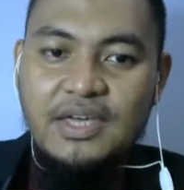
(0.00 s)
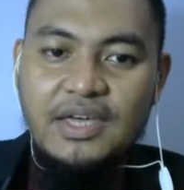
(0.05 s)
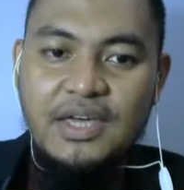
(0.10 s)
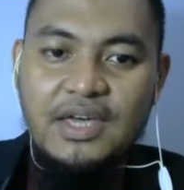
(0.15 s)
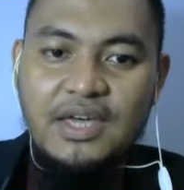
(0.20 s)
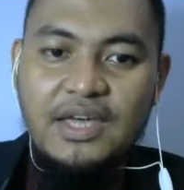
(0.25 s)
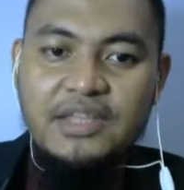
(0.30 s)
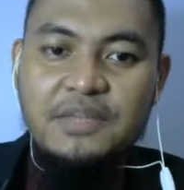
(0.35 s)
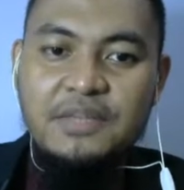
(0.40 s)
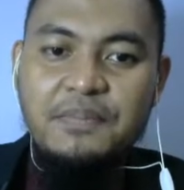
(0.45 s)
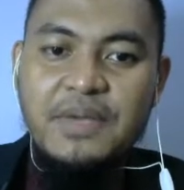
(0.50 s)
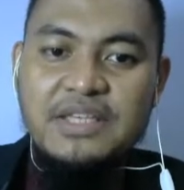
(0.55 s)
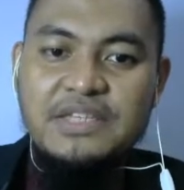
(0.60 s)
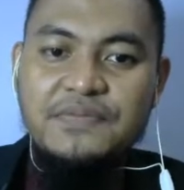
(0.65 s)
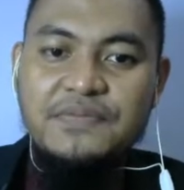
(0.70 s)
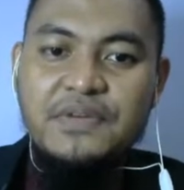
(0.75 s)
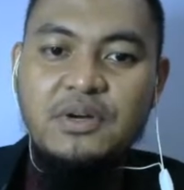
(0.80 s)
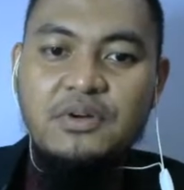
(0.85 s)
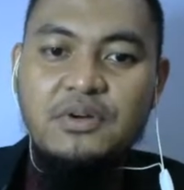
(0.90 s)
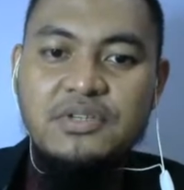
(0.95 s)
and the
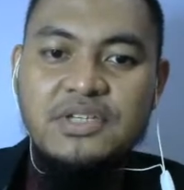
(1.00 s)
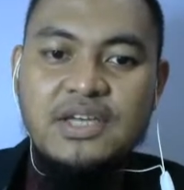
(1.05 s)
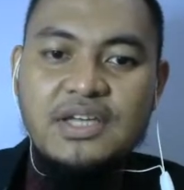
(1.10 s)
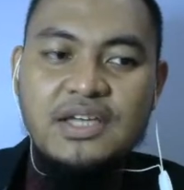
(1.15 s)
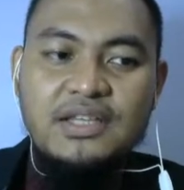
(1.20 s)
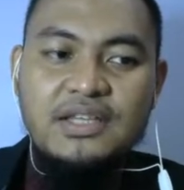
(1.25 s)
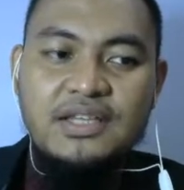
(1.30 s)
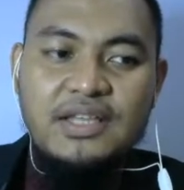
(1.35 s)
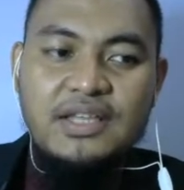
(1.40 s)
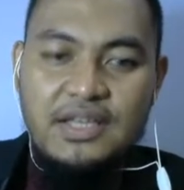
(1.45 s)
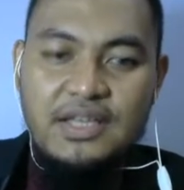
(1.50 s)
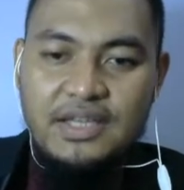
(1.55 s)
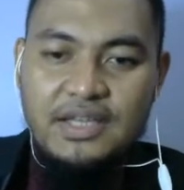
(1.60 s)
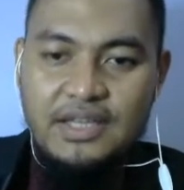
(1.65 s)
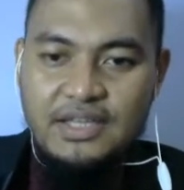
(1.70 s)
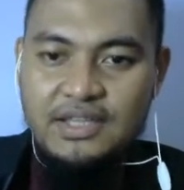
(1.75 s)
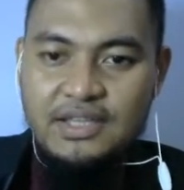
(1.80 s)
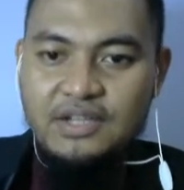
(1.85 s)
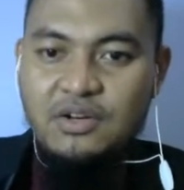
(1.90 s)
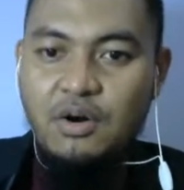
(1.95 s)
Pacific Ocean
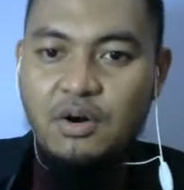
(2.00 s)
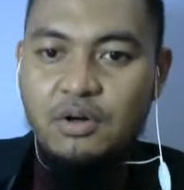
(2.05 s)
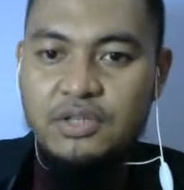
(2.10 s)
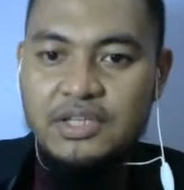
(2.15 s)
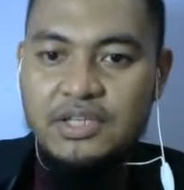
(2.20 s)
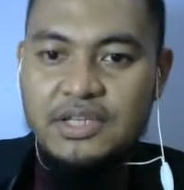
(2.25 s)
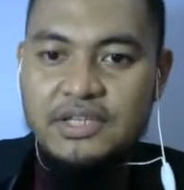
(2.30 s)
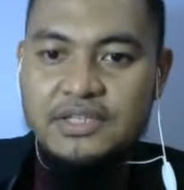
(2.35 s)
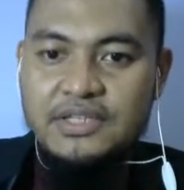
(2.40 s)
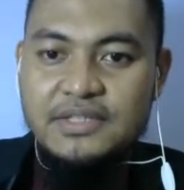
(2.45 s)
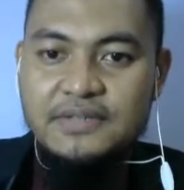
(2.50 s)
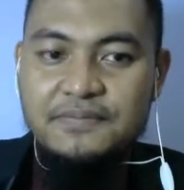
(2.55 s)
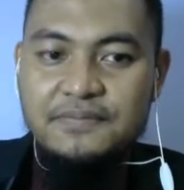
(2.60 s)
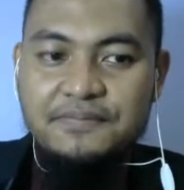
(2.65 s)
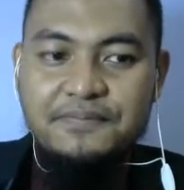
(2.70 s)
in the northeast.